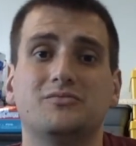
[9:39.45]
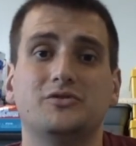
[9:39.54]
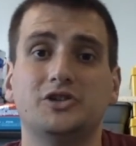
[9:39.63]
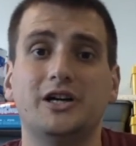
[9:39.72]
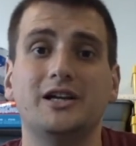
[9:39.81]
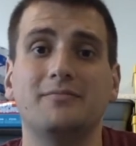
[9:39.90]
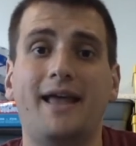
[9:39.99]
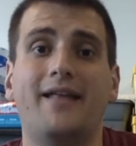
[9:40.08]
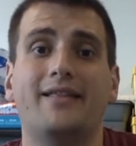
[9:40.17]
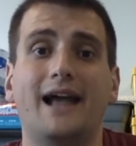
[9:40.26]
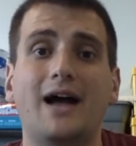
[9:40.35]
shutting
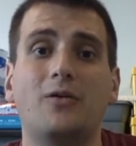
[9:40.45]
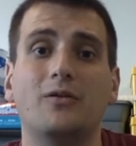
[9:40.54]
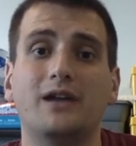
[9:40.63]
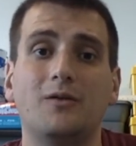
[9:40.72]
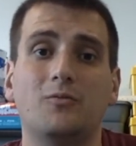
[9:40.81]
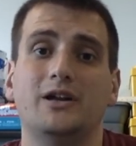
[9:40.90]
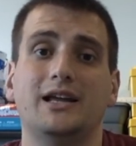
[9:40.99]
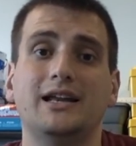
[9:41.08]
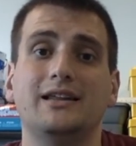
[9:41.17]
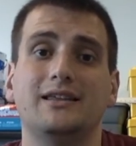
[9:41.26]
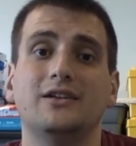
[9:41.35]
math out, not wanting
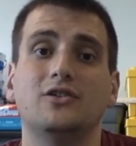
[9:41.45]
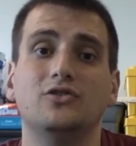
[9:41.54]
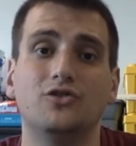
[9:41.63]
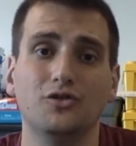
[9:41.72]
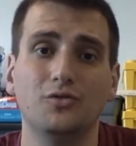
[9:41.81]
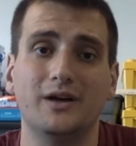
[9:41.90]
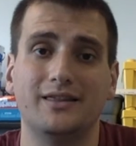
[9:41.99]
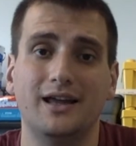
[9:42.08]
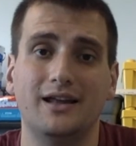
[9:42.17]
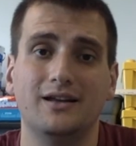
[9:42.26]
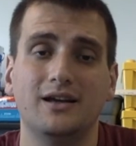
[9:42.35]
anything to do with it.